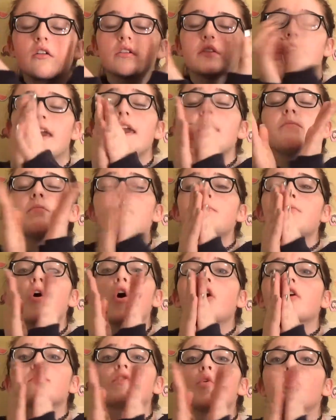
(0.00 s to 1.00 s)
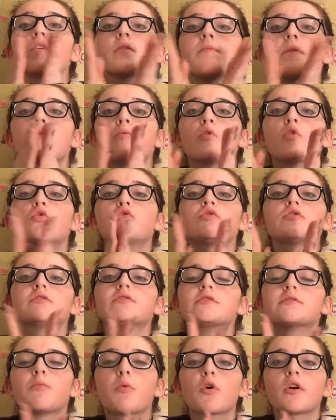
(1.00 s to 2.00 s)
gay people aren't the only people who
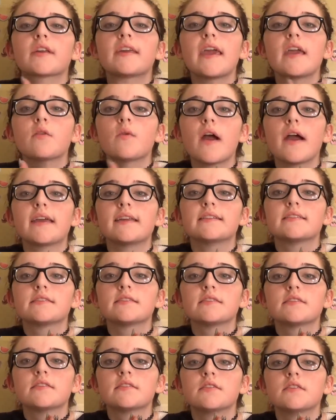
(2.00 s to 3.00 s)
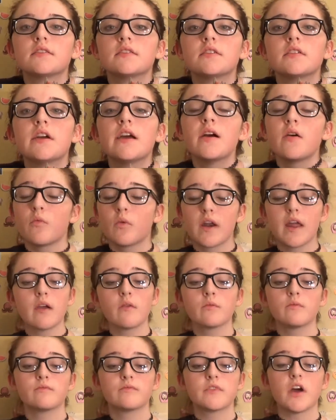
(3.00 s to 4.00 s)
should support gay rights. When I
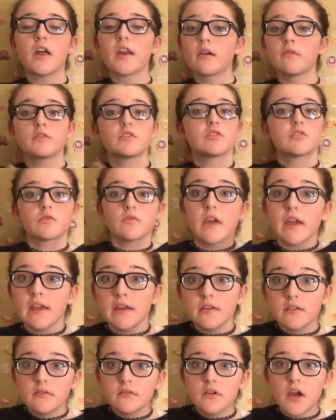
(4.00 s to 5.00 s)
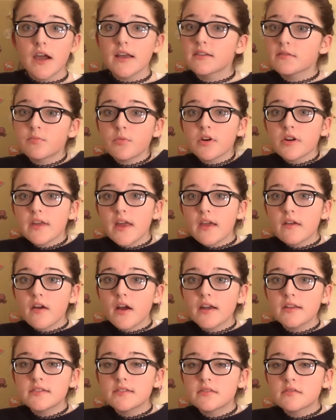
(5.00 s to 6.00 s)
thought I was straight, I supported gay
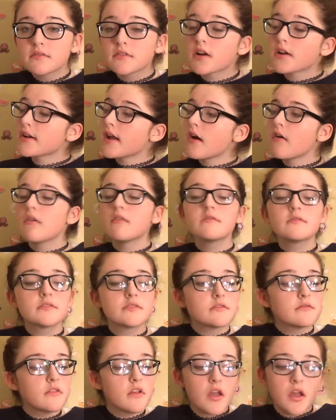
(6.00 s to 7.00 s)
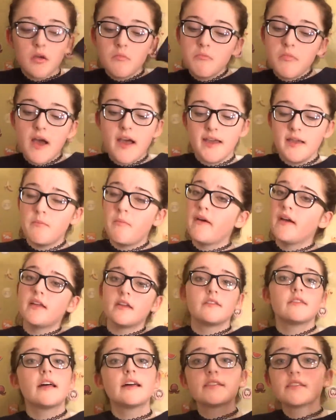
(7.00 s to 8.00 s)
rights. Turned out I was bi,
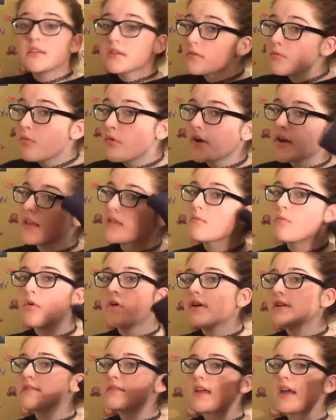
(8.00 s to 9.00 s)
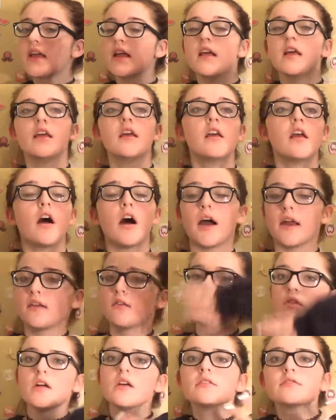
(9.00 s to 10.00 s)
but that's not the point. The point is that I
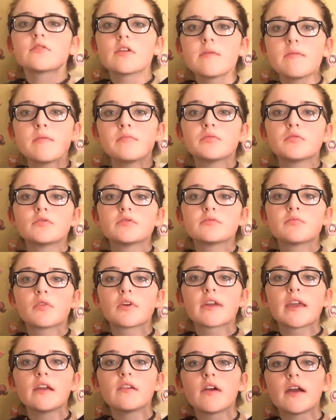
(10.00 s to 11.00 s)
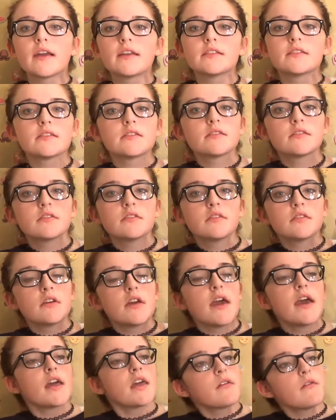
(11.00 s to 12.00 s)
know a lot of straight people who support gay rights.
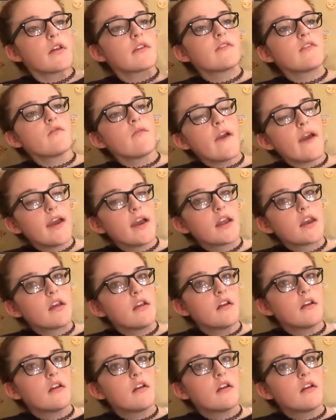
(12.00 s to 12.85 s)
And it makes me mad